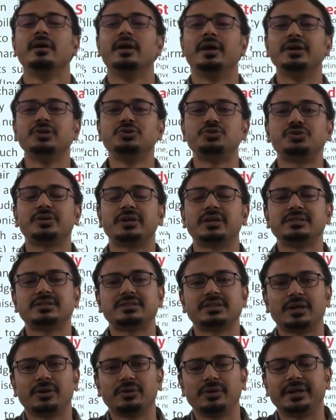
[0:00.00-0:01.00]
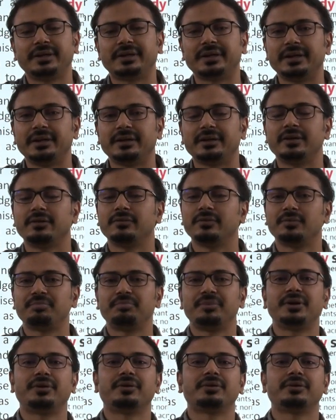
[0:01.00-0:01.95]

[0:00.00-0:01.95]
Insurance Regulatory and Development